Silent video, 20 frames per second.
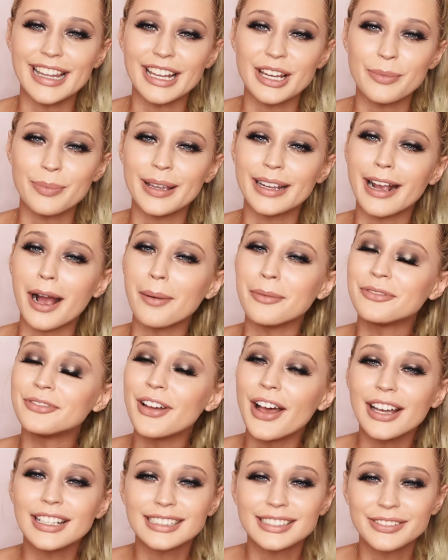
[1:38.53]
that you pick up
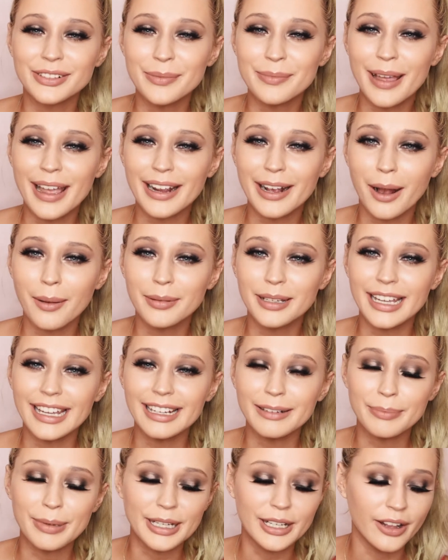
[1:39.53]
first from Makeup
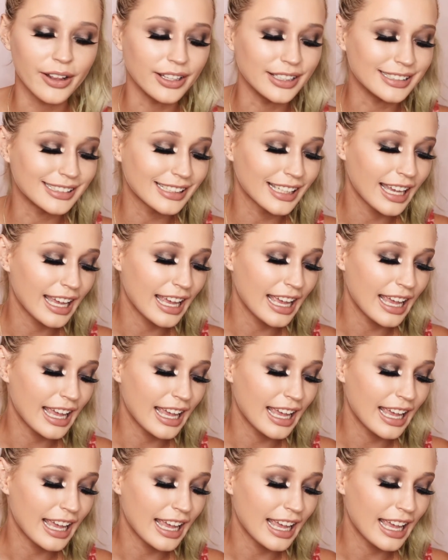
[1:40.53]
Geek because